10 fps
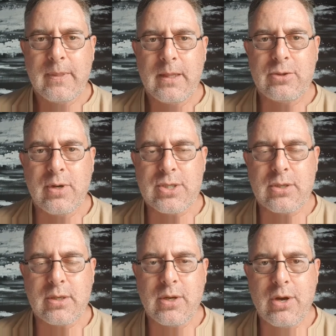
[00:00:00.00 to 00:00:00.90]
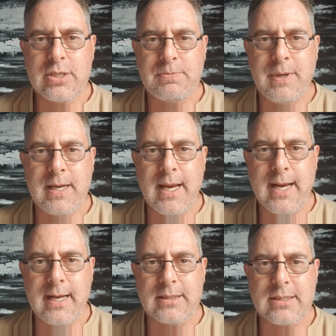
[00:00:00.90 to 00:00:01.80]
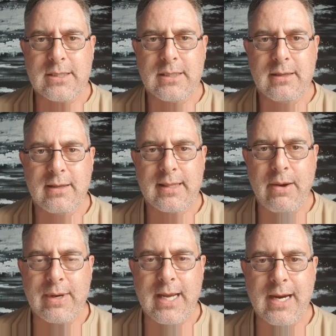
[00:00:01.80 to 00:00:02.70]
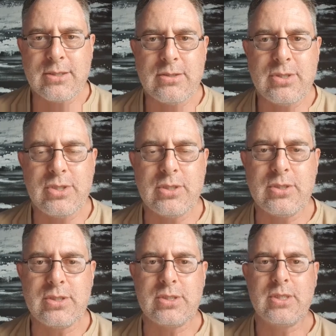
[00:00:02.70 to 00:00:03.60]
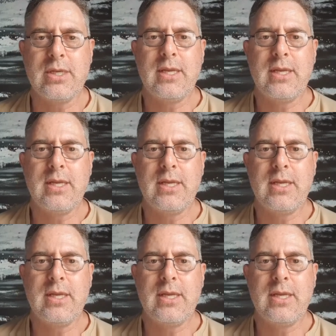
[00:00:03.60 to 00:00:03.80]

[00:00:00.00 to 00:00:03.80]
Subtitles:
the Treasurer Curtis Pitt announced that they were going to introduce